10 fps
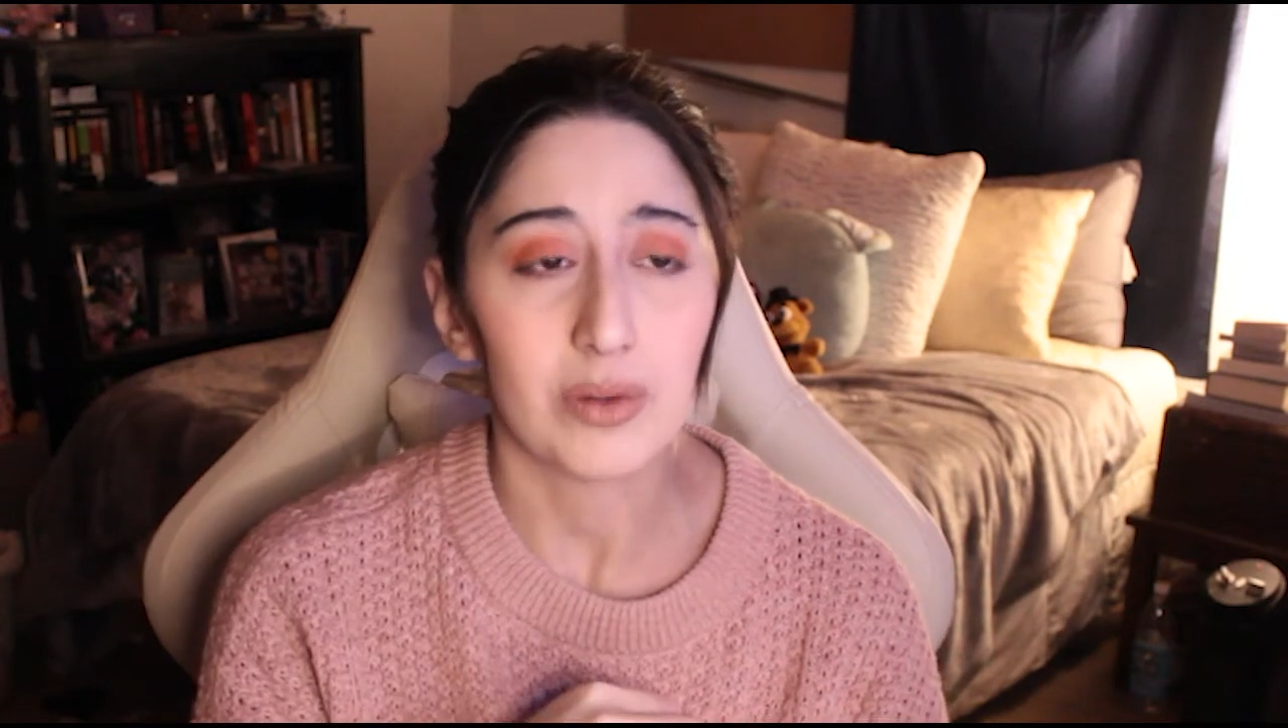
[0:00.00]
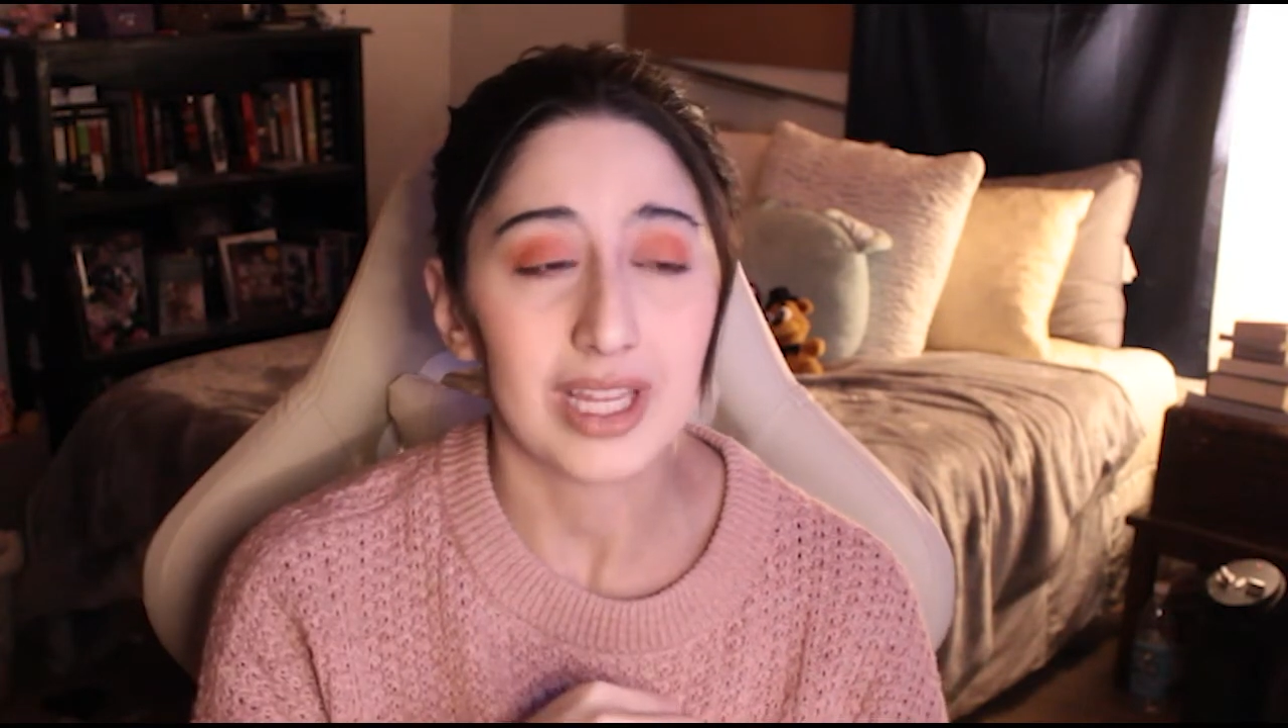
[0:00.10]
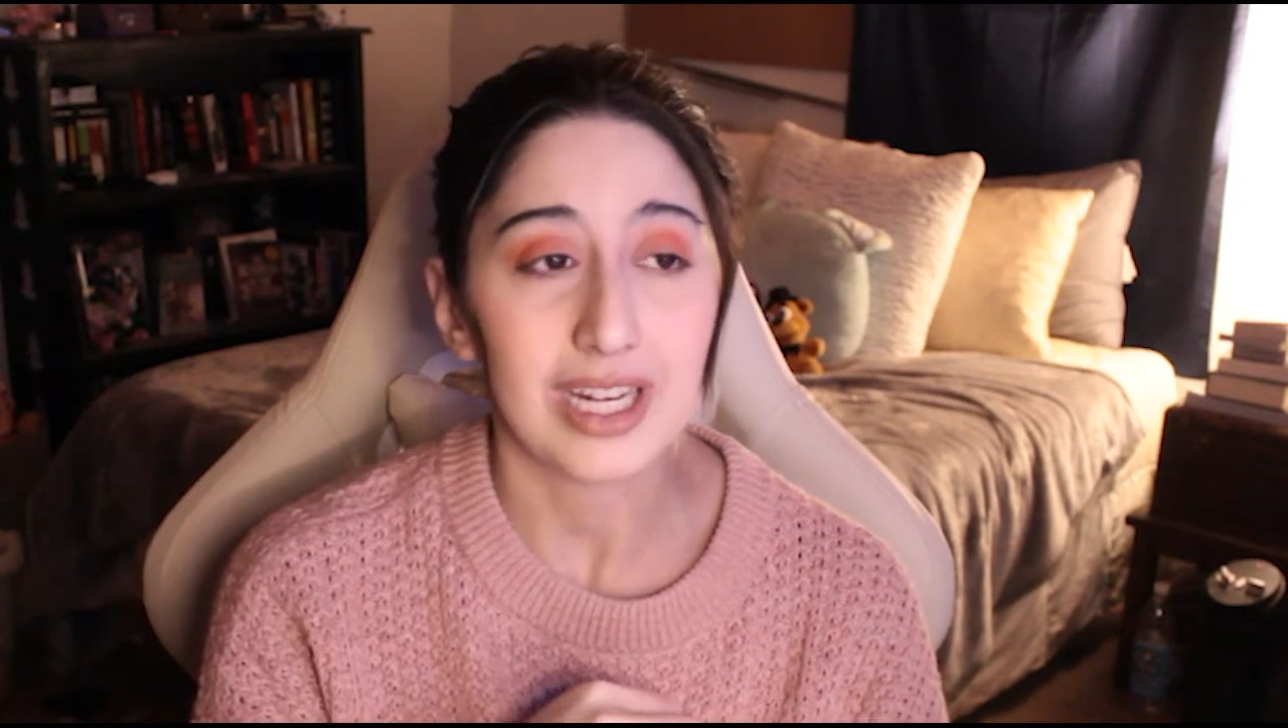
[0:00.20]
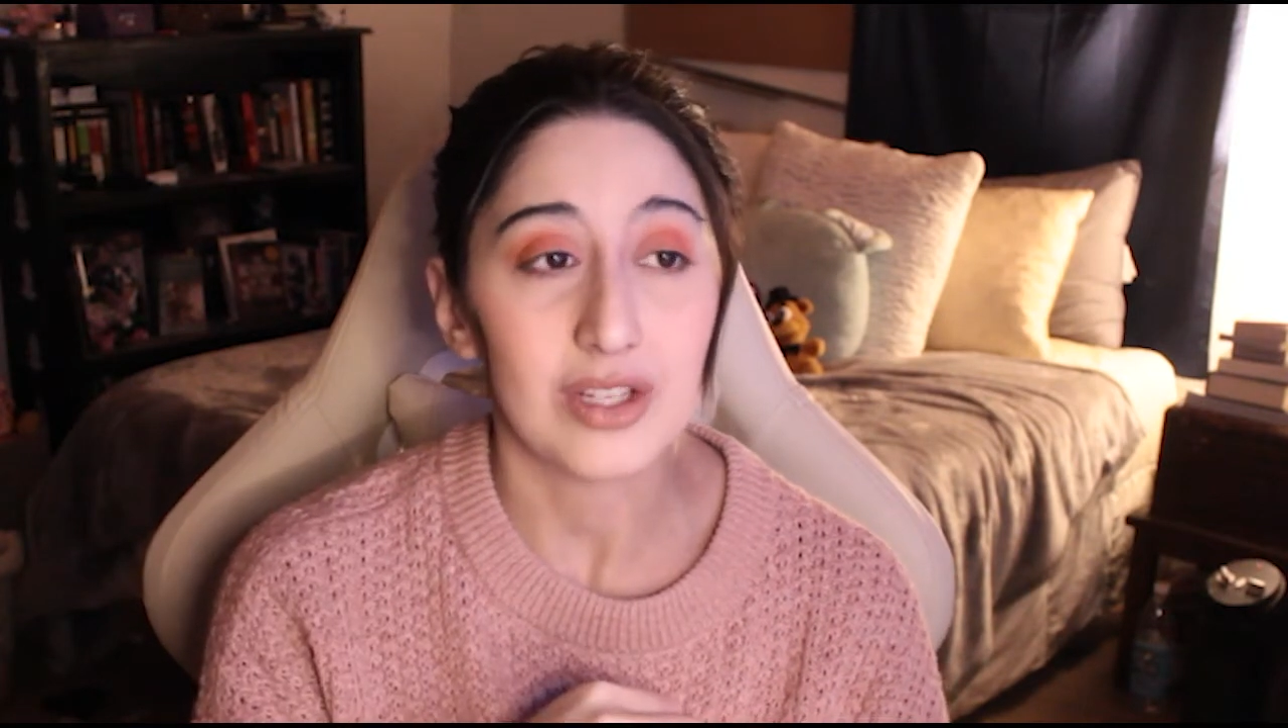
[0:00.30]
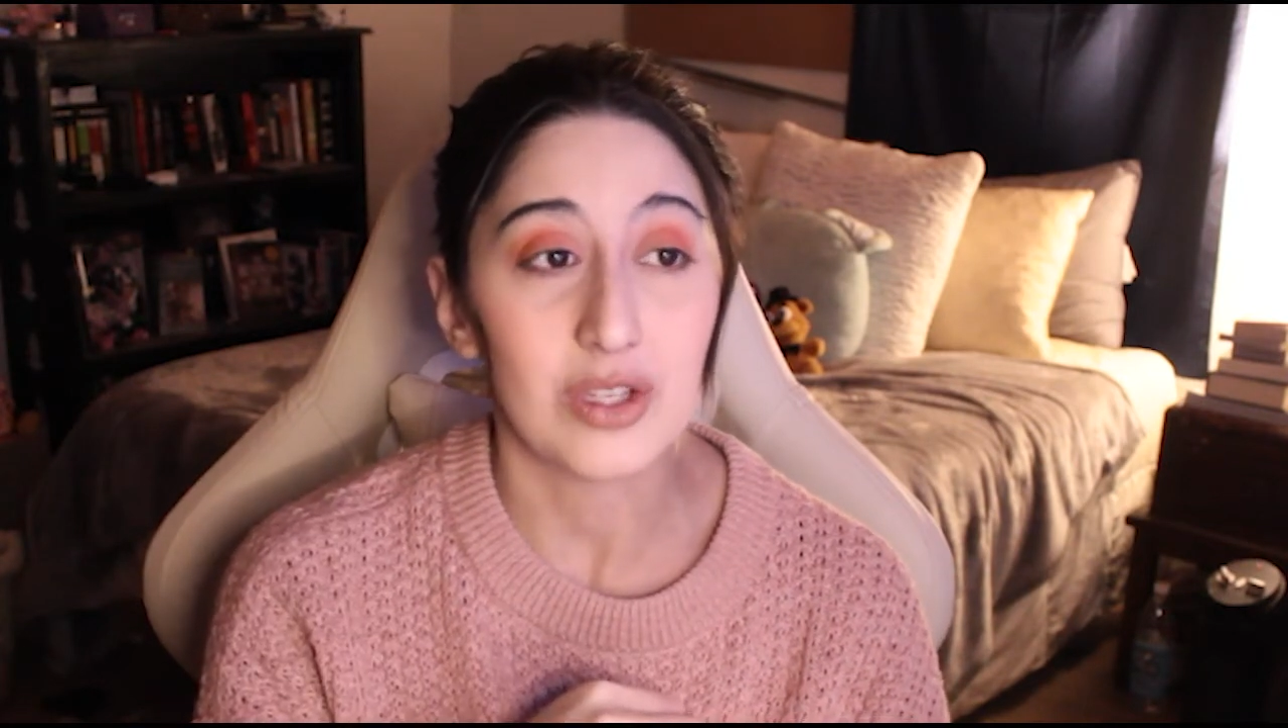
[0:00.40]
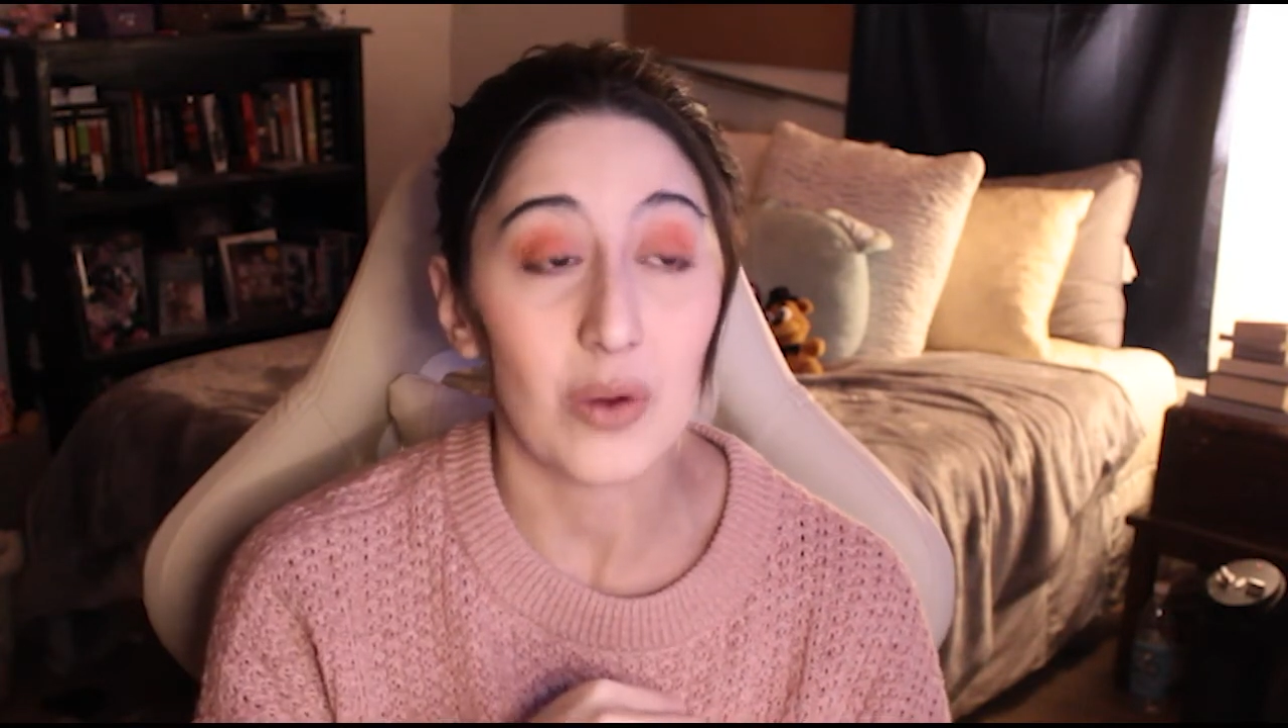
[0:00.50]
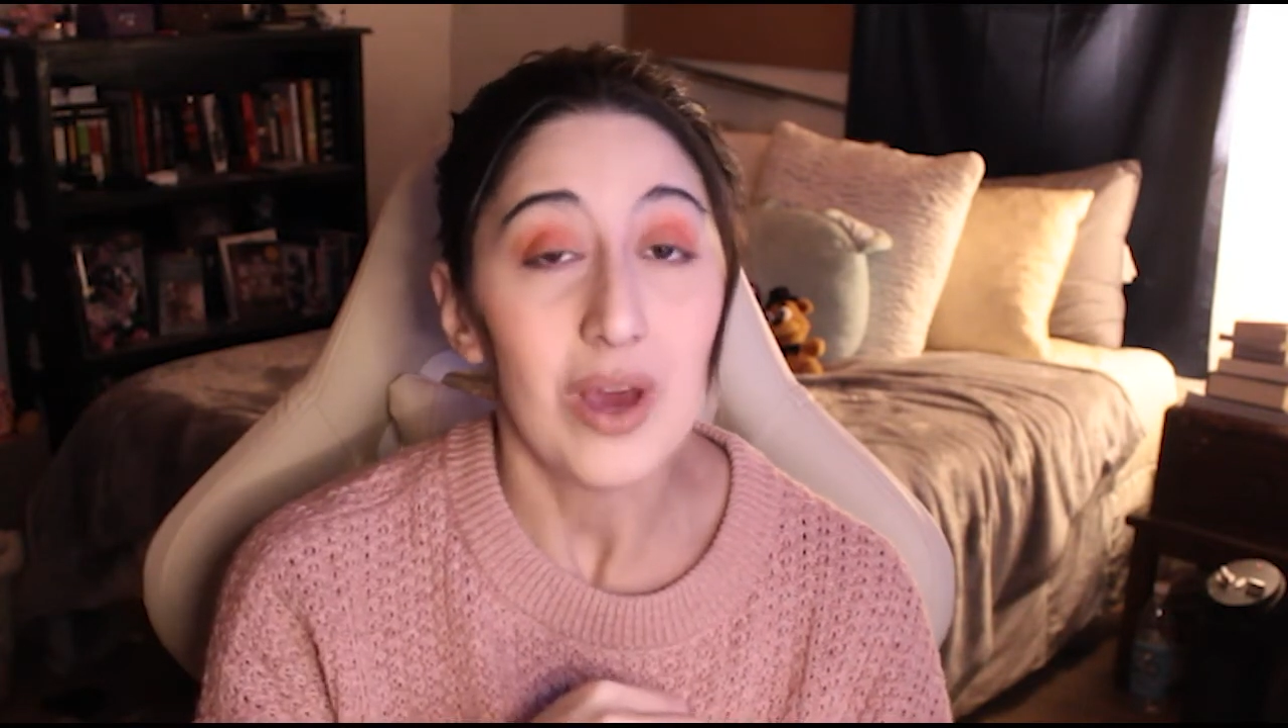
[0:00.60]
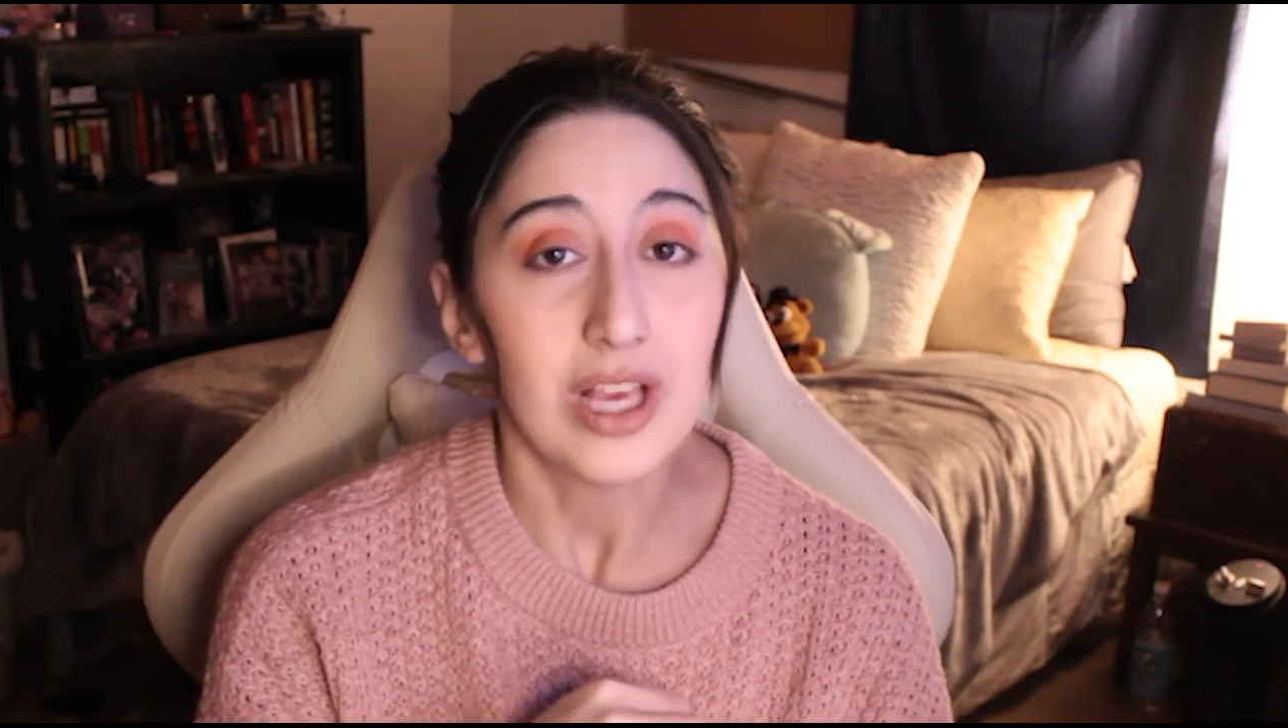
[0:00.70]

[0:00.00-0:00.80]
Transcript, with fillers: related, so